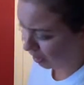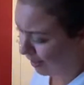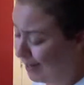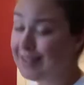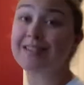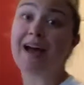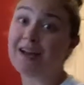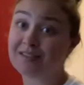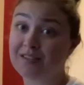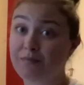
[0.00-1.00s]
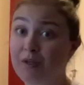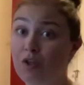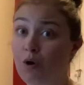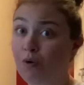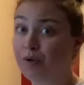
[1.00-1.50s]
and it's lasted me the
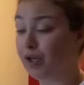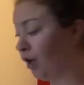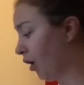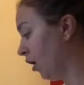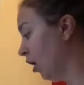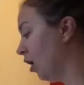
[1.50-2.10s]
whole year,